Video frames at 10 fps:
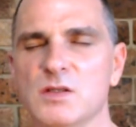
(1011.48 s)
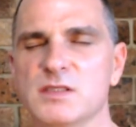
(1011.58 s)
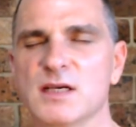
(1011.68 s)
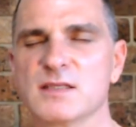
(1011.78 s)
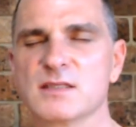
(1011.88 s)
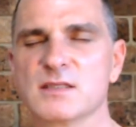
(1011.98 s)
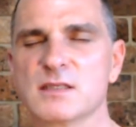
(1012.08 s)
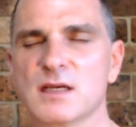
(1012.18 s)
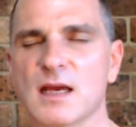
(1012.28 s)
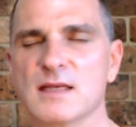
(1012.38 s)
Just
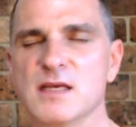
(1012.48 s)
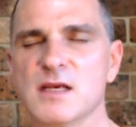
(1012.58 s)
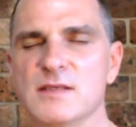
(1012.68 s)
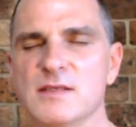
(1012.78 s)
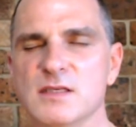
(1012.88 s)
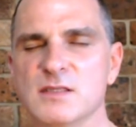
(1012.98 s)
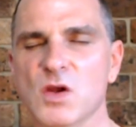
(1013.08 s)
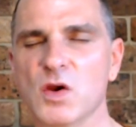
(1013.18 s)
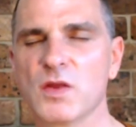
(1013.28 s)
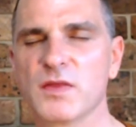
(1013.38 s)
as there is this
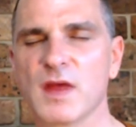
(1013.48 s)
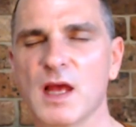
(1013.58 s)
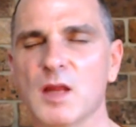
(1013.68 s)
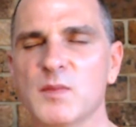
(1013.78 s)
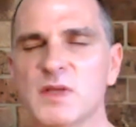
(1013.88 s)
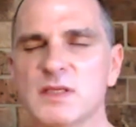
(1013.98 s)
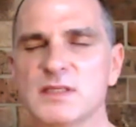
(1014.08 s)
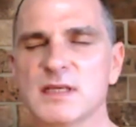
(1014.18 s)
earth element